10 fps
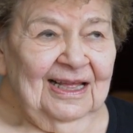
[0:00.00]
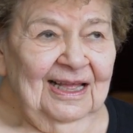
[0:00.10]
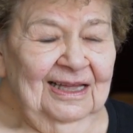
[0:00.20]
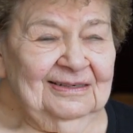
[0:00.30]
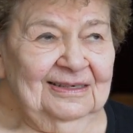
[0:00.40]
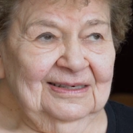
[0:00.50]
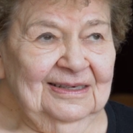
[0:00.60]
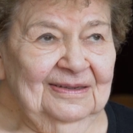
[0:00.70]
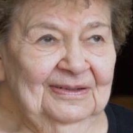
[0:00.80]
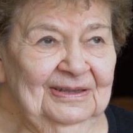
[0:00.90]
and
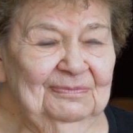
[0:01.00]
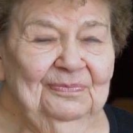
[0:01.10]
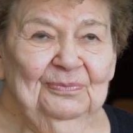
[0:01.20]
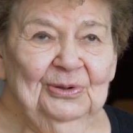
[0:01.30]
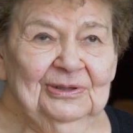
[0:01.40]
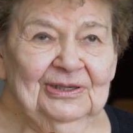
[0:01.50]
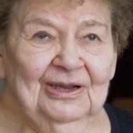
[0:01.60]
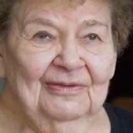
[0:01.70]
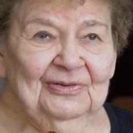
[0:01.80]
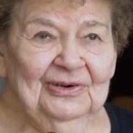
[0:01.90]
uh, he pulled it
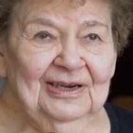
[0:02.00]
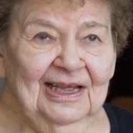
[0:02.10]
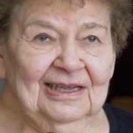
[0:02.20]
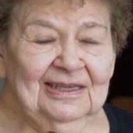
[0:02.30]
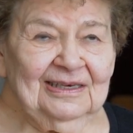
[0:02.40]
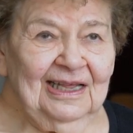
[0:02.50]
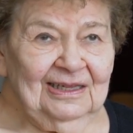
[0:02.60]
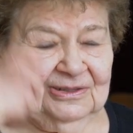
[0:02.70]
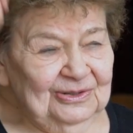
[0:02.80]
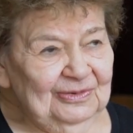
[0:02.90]
off her neck and
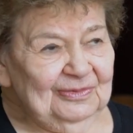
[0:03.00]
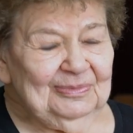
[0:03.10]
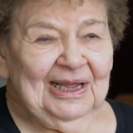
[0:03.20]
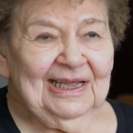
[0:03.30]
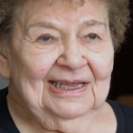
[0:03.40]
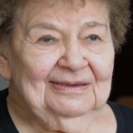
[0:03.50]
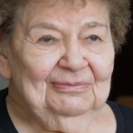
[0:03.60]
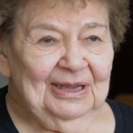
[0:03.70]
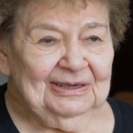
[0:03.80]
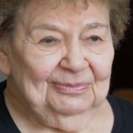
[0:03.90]
held it over my head
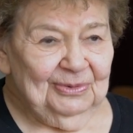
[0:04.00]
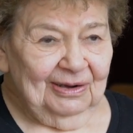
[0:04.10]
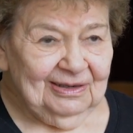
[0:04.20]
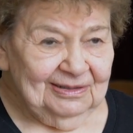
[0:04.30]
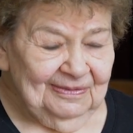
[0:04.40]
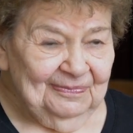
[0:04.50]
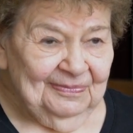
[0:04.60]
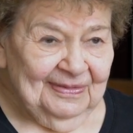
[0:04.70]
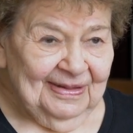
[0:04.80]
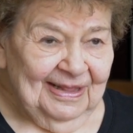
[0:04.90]
and made a bracha,
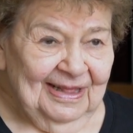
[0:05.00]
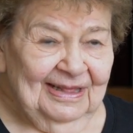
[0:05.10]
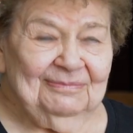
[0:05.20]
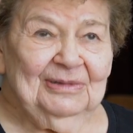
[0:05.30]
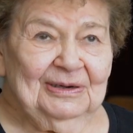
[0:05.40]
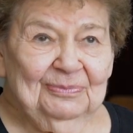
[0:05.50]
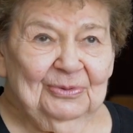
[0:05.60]
made a